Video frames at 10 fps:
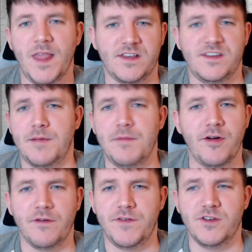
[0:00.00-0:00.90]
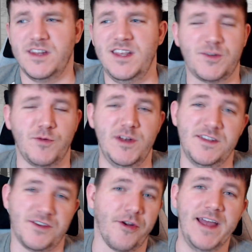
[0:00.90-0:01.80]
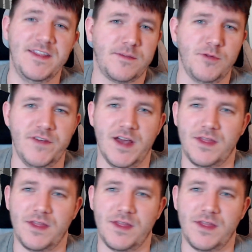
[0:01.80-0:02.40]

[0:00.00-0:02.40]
As I said in my review, Sydney Sweeney's great in this movie.